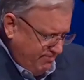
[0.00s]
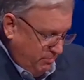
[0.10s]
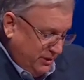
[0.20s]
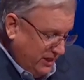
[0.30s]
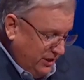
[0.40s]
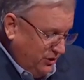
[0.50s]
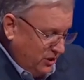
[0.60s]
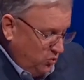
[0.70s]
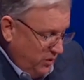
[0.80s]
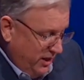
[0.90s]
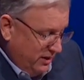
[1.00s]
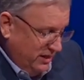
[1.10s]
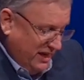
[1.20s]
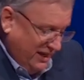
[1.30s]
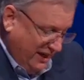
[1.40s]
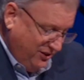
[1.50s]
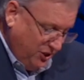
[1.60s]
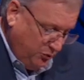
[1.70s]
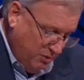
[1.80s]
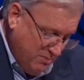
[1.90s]
But then He says, when? He
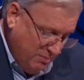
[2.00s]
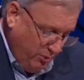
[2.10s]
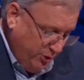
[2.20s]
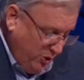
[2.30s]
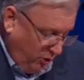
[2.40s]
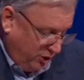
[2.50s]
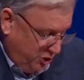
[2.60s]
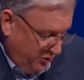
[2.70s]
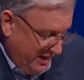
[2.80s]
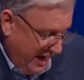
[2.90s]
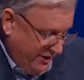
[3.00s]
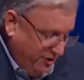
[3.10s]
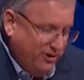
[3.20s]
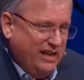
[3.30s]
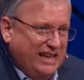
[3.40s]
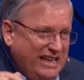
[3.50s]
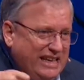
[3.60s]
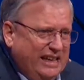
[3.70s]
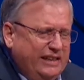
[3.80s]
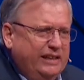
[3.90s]
says, remember your Creator
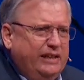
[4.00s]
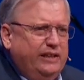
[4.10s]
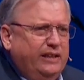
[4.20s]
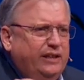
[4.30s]
in